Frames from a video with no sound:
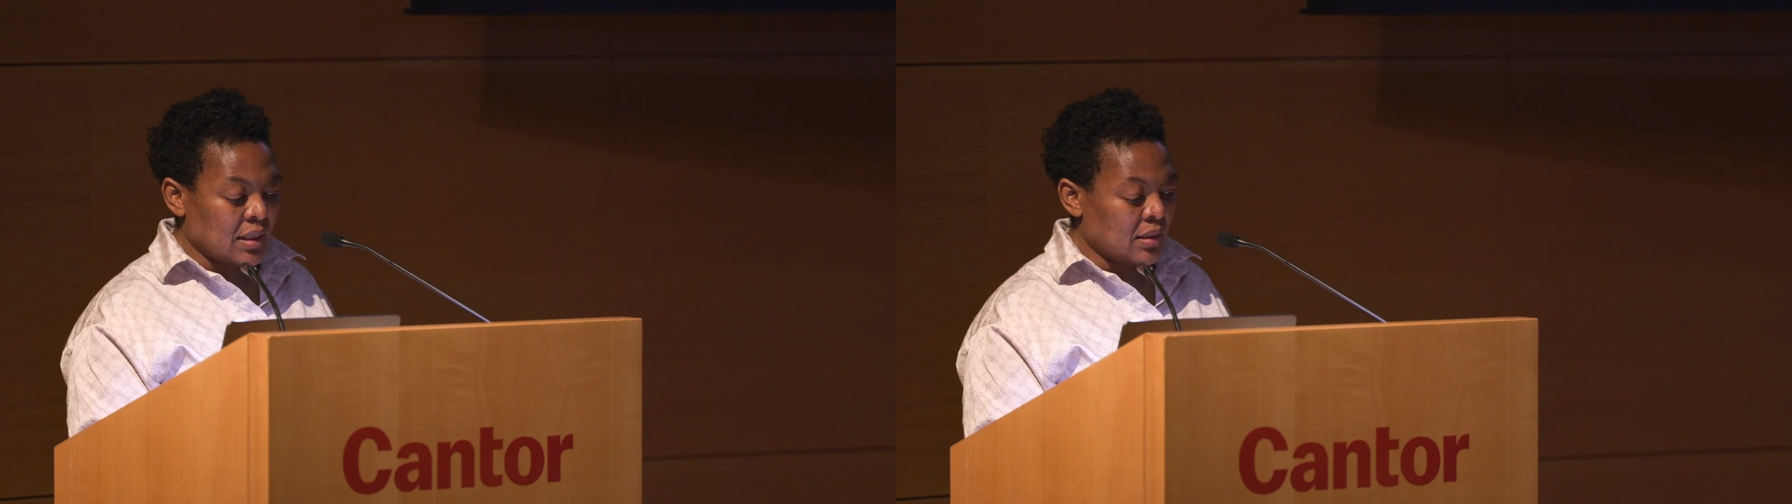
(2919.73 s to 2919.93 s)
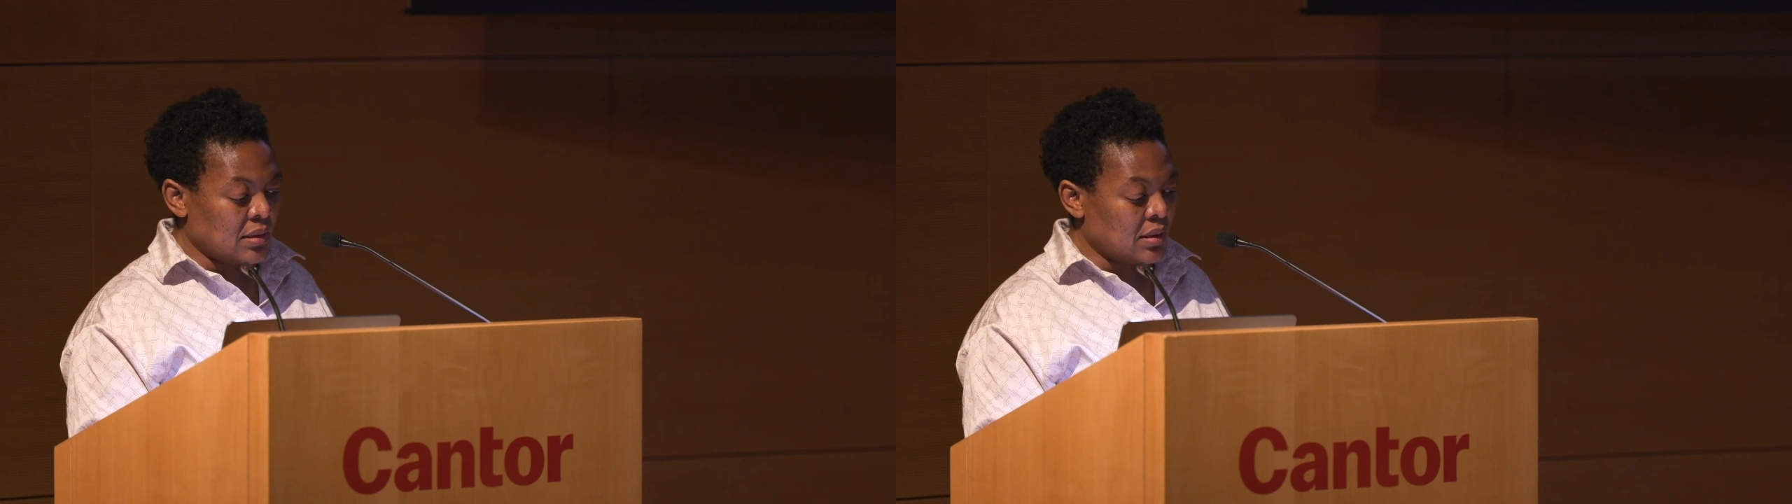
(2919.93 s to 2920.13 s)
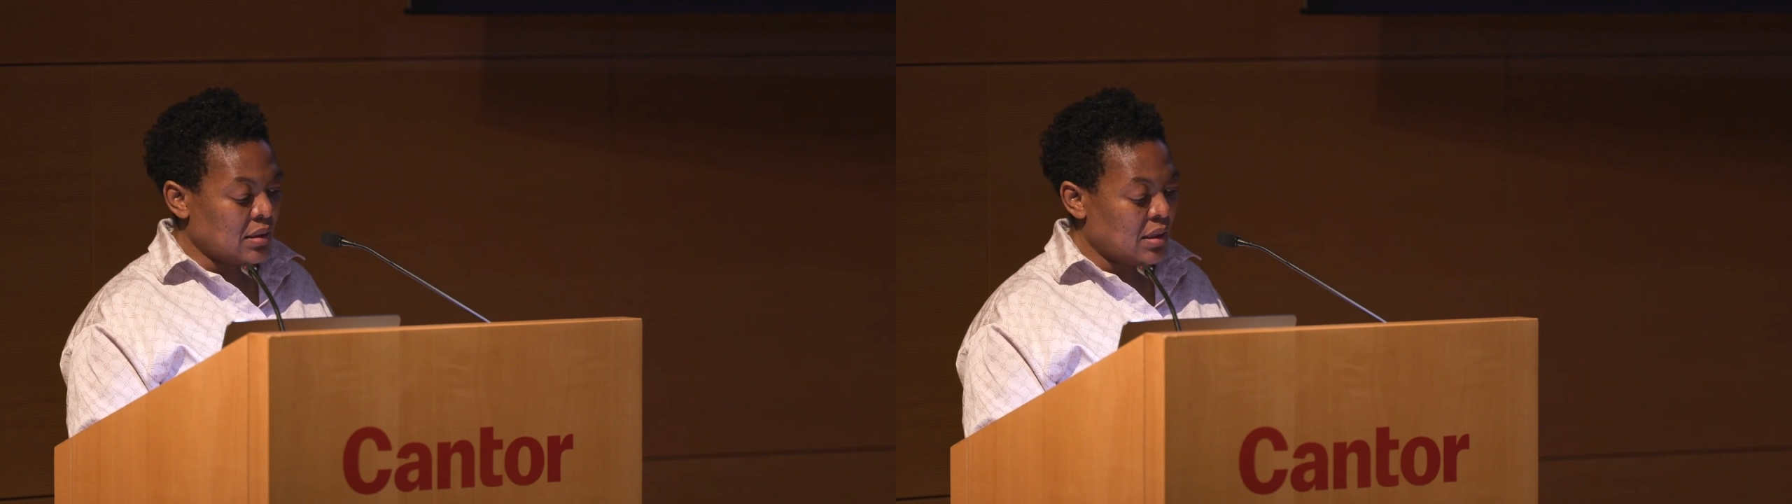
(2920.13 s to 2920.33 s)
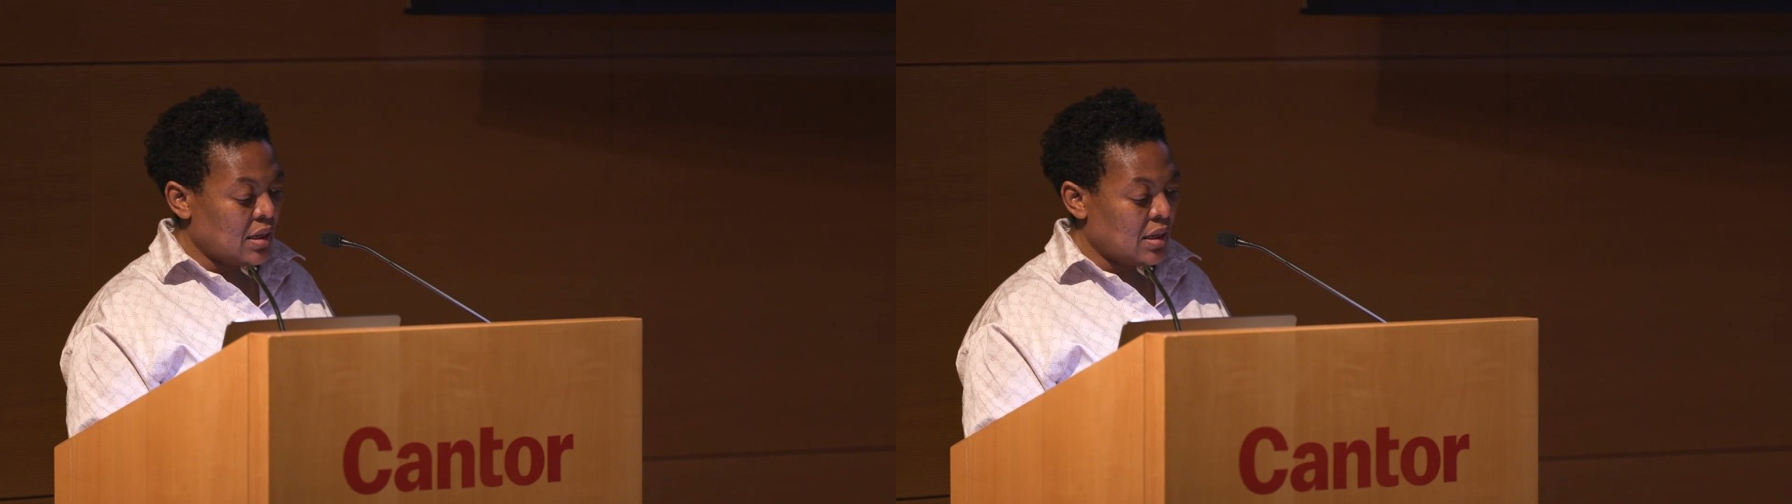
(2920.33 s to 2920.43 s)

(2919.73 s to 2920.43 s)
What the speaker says: it,